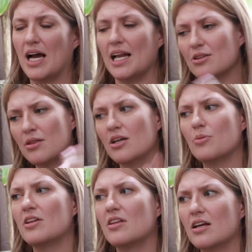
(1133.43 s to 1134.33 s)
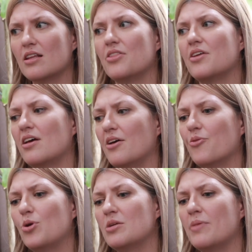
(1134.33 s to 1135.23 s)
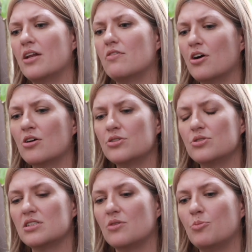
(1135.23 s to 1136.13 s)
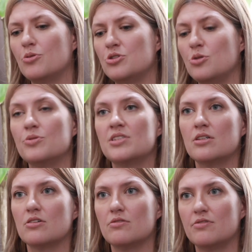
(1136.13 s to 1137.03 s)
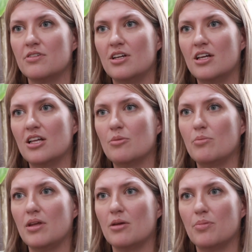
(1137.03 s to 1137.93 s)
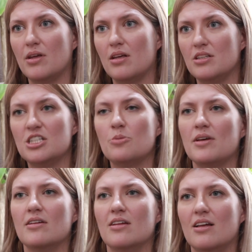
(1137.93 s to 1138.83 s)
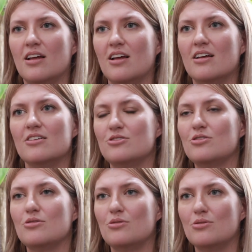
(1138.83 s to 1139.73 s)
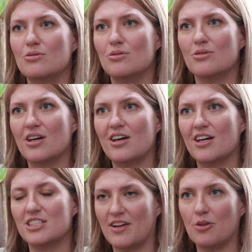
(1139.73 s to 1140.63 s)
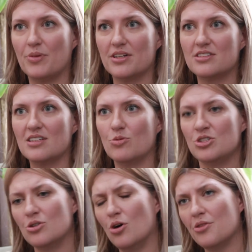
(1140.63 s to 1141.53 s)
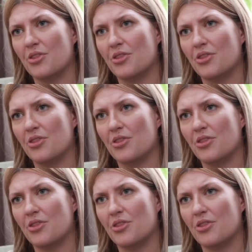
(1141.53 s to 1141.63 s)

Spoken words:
I like to think of it like we demand of our countries that we put 2% of GDP to development. And we should all